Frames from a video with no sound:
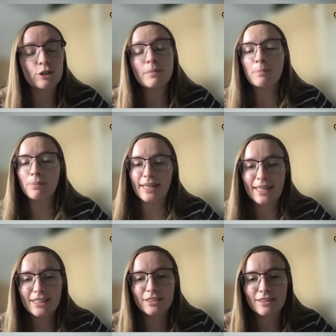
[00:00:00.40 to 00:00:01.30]
some
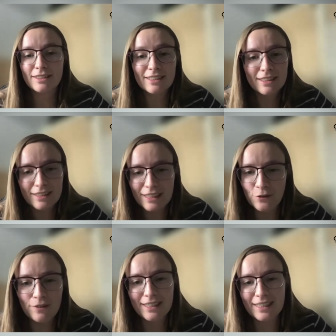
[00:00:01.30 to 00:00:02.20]
applications, this is the
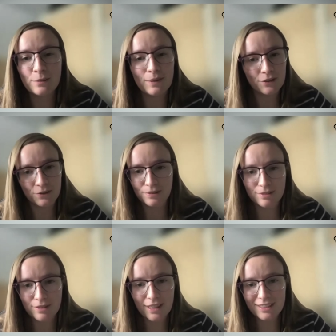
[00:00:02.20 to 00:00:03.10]
only thing we do,
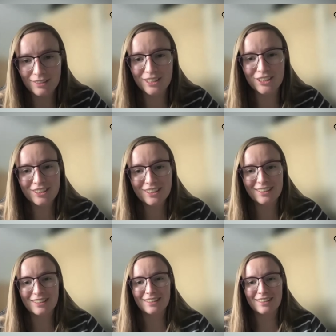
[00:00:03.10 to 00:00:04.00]
right? So we just
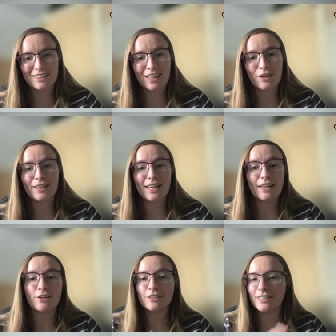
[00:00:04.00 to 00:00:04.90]
say,
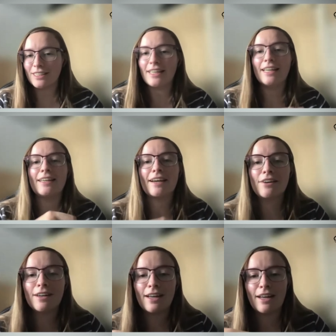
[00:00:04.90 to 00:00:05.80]
okay, cut the DNA
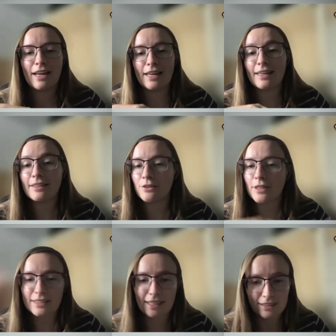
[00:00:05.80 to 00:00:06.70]
there, and then the
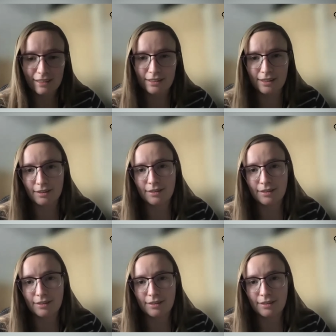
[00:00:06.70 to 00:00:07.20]
rest, that's the cell.